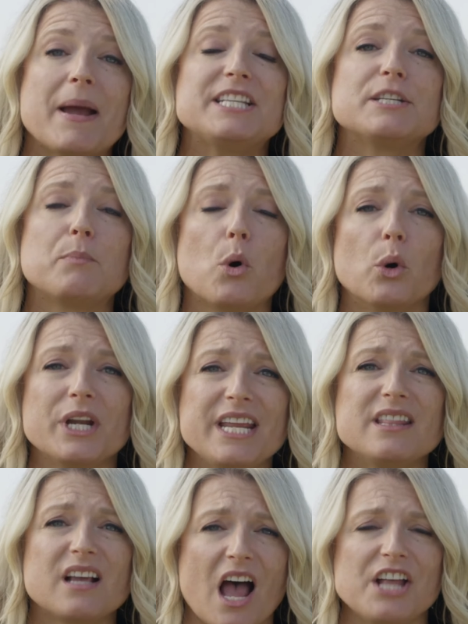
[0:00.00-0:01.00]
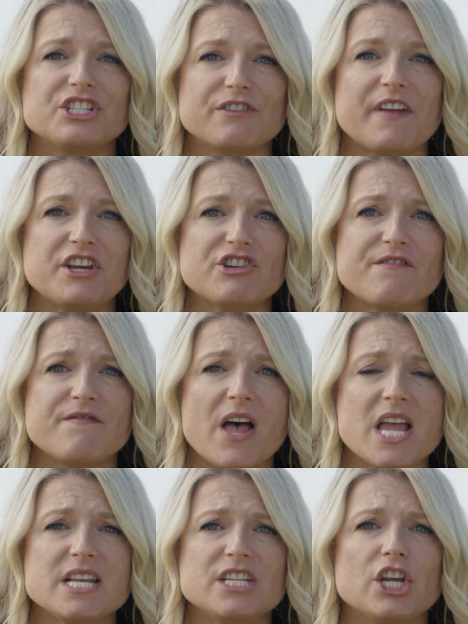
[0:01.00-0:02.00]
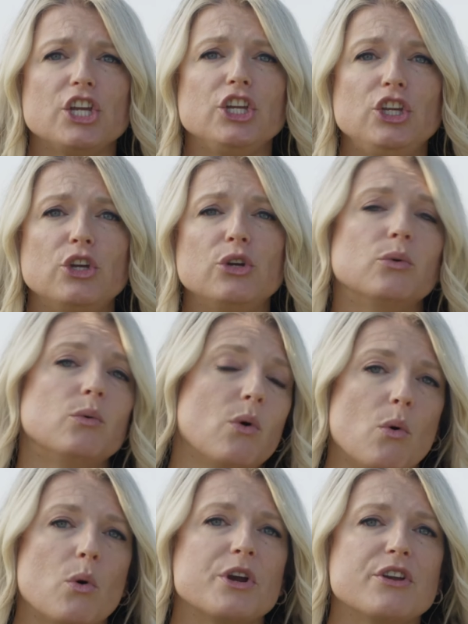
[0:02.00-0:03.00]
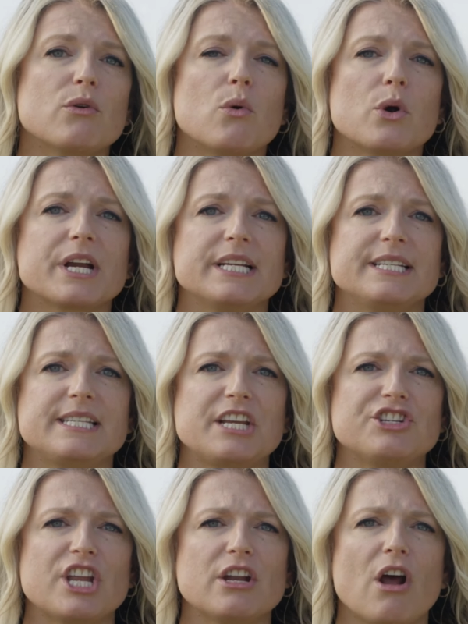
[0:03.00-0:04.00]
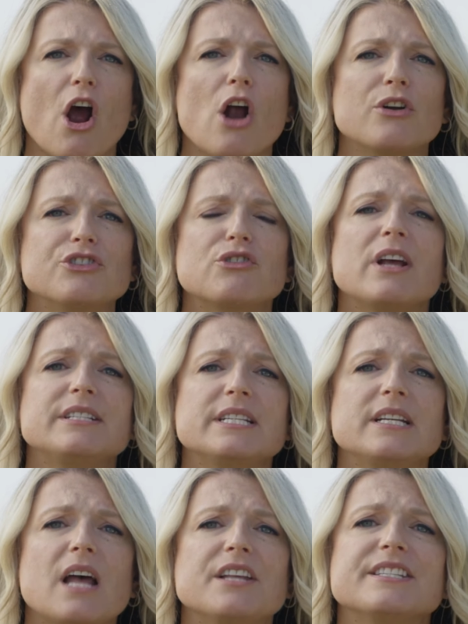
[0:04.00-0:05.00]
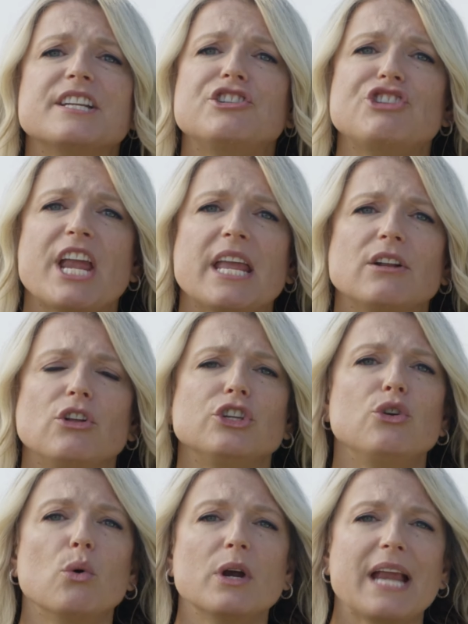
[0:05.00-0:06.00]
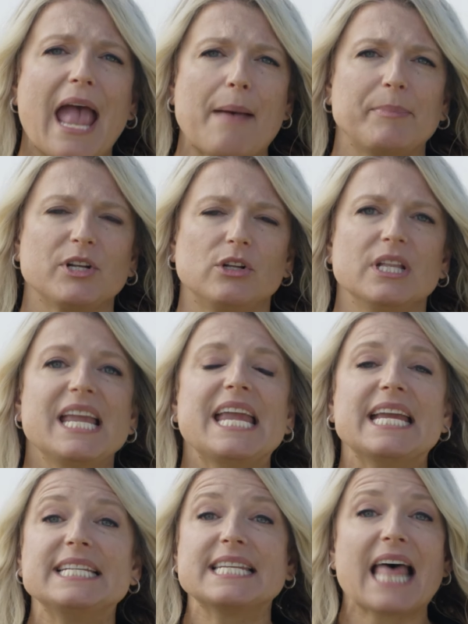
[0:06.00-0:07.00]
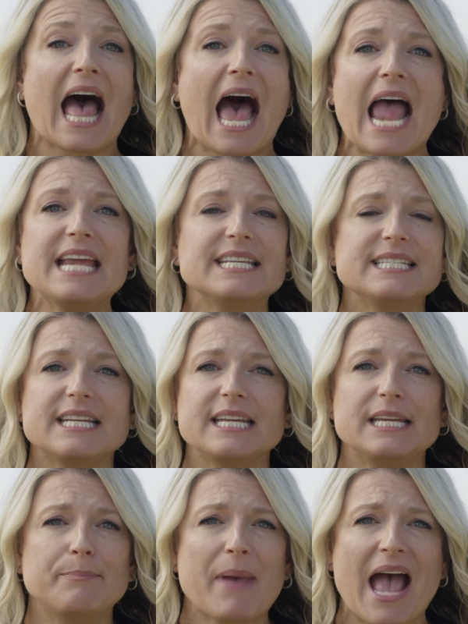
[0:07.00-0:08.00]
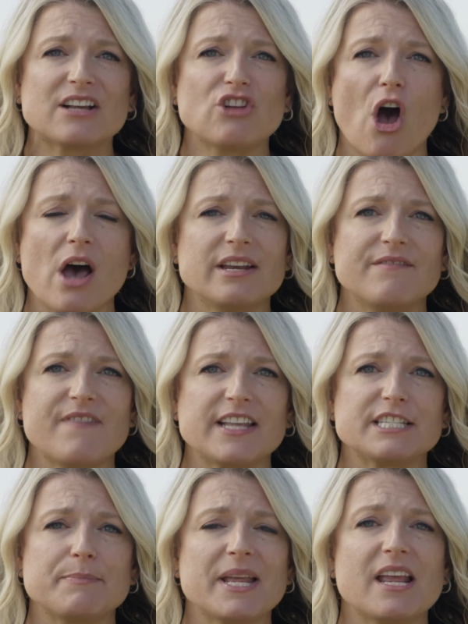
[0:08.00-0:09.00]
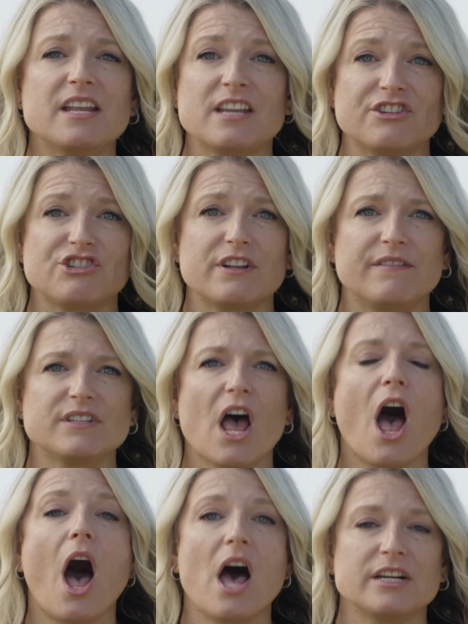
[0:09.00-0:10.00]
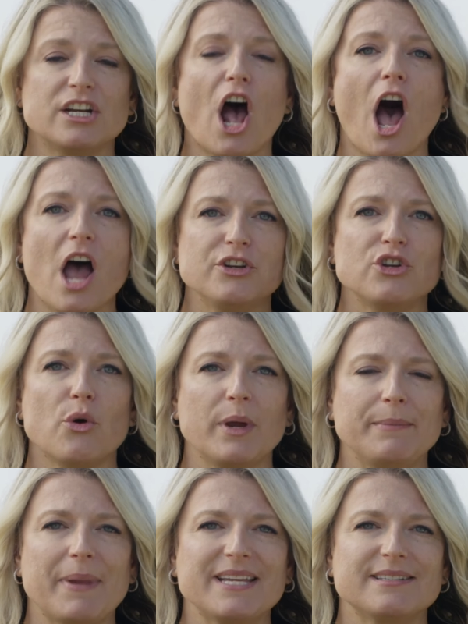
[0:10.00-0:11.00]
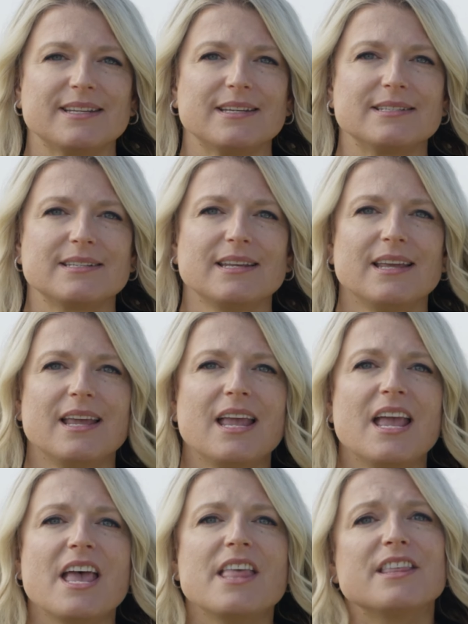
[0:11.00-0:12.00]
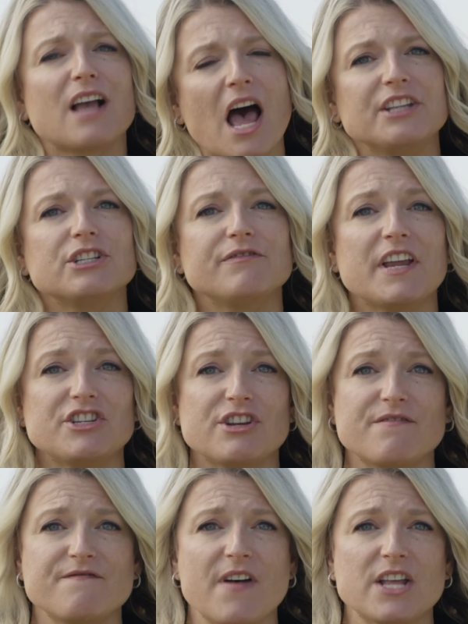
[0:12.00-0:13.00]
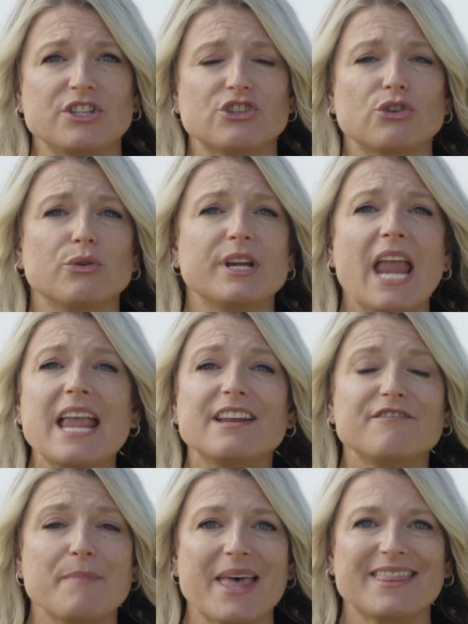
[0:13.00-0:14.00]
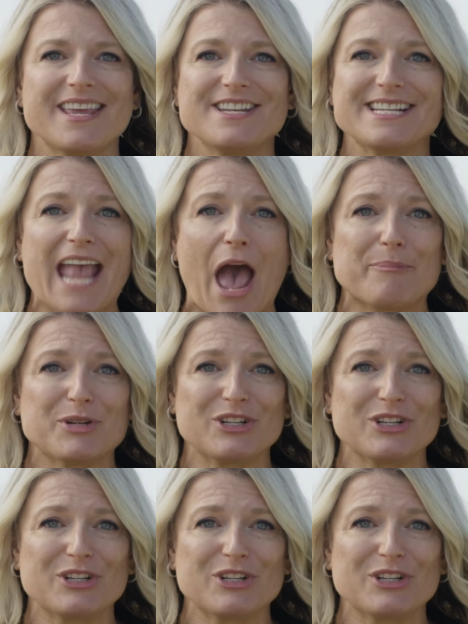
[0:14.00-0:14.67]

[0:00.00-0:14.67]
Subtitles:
By supporting the Conservation Fund, you or your organization are entrusting us to channel your capital into the highest impact on investment initiatives on an ongoing basis. The Conservation Fund's creative method to capital